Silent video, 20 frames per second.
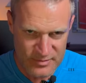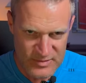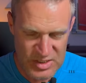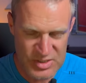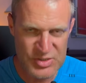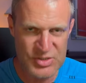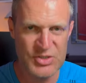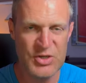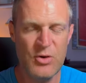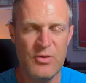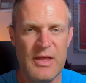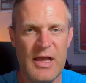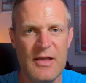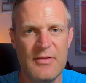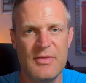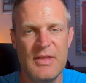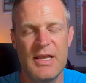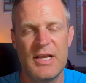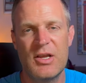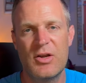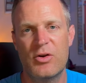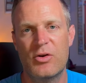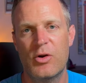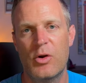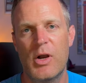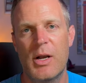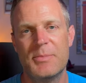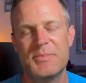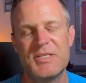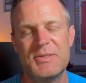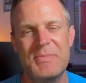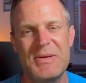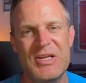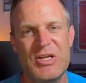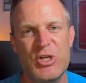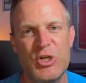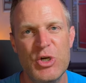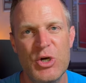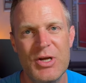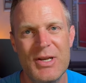so that they can grow up to be
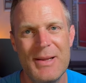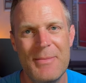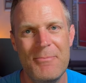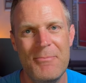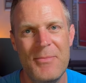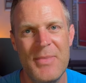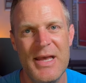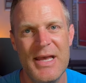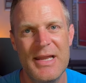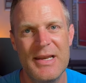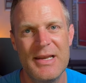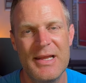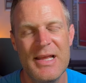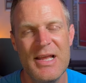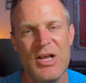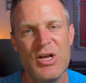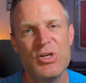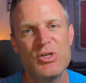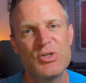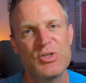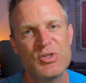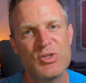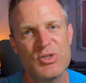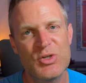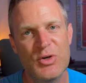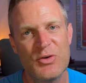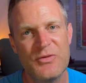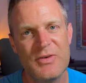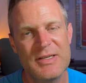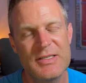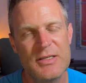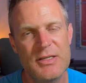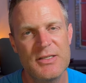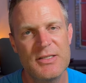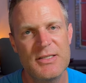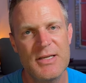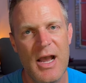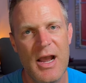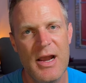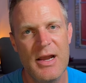good men serving
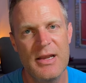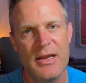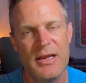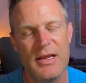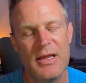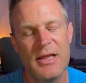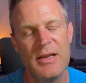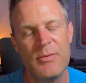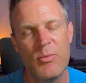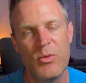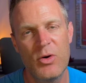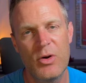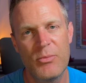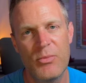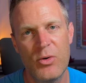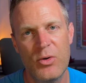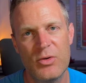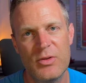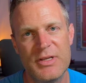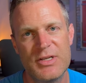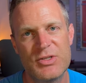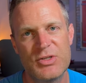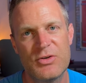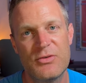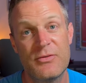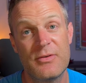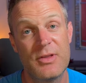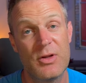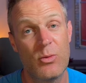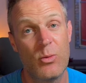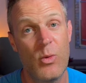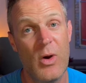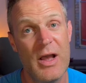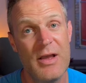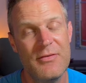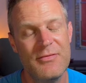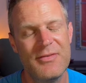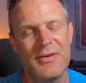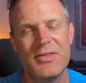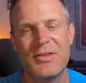society and, more importantly, serving their
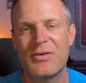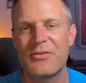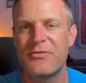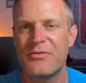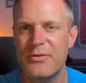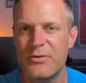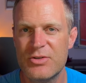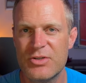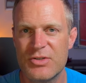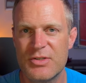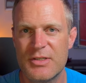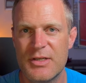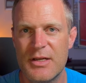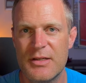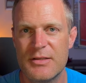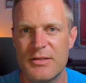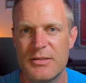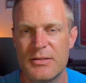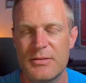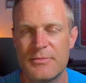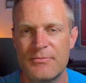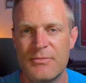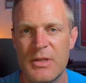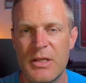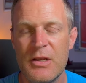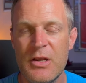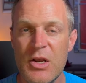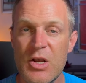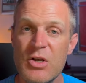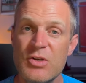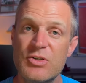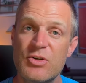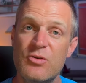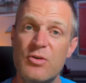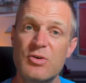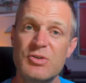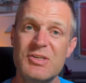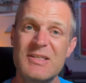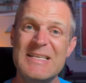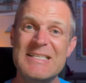wife and their future sons. So
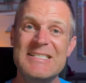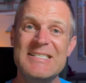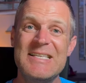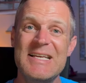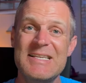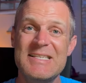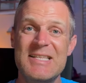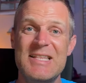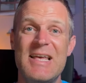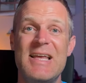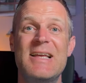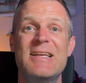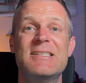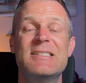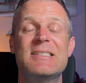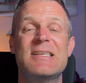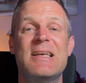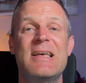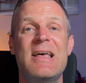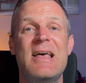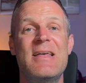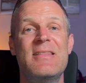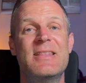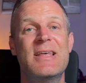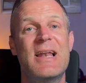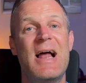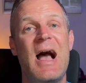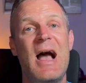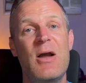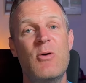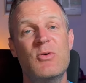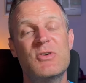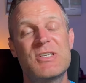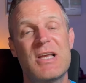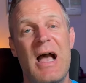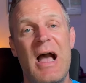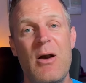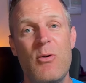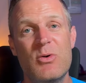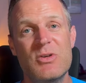those are the six things that I wish
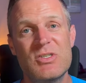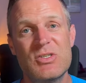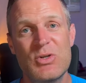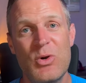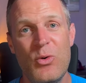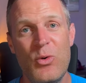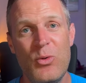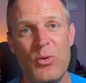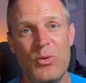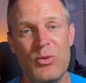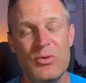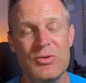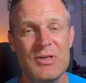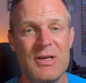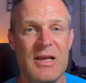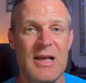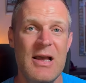I was told